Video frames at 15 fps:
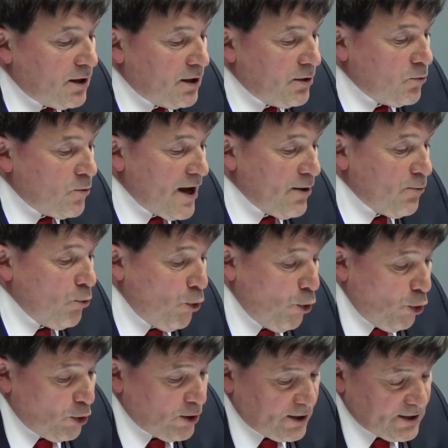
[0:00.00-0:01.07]
where
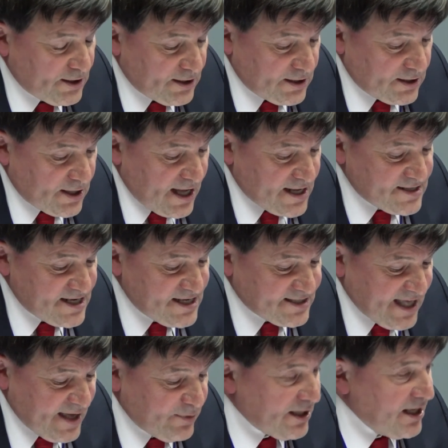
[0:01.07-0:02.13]
war and
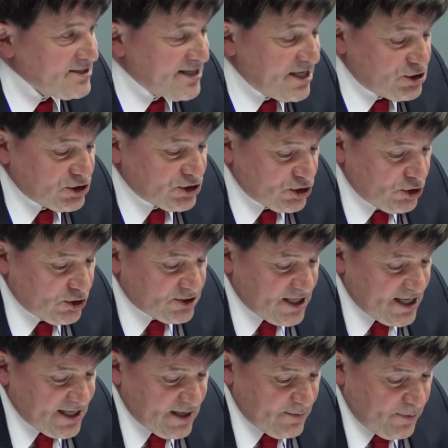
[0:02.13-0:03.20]
destabilizations are not
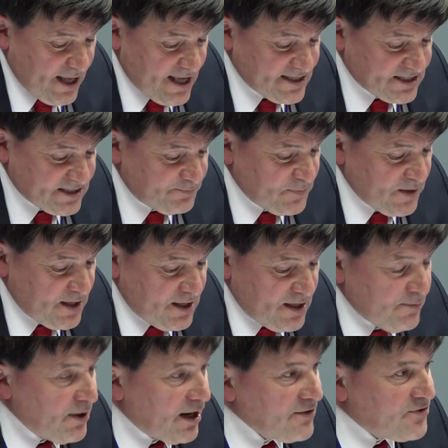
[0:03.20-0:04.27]
taking place.
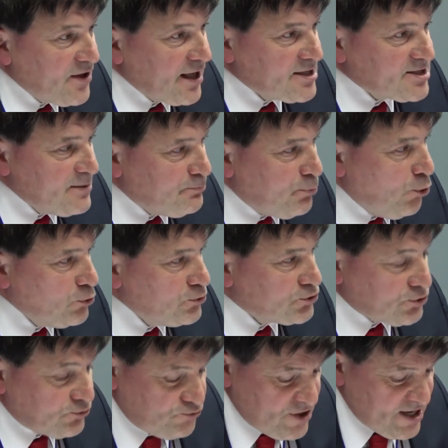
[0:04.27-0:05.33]
But I think it's important
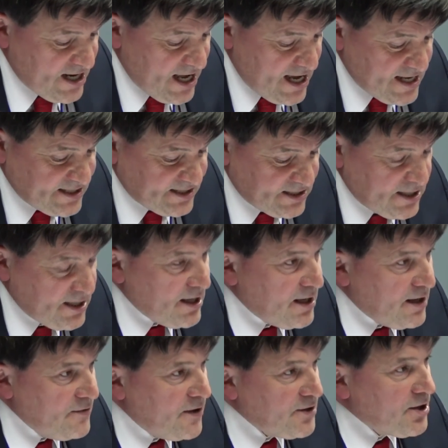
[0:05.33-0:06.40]
to realize
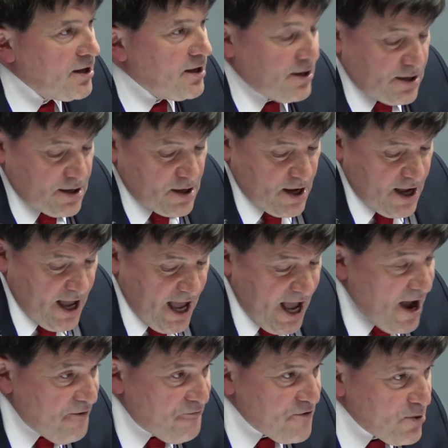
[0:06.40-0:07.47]
that
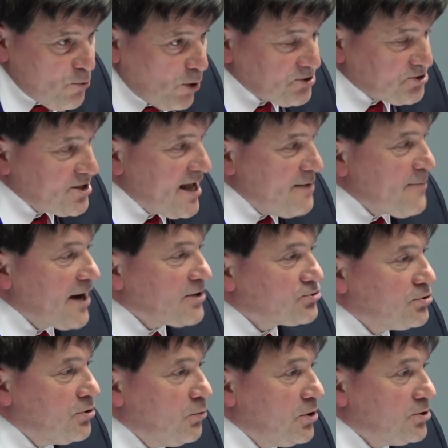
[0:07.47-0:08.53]
if we want to get back
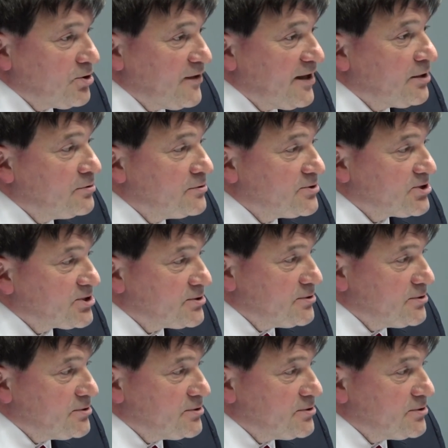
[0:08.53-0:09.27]
to a world of equals,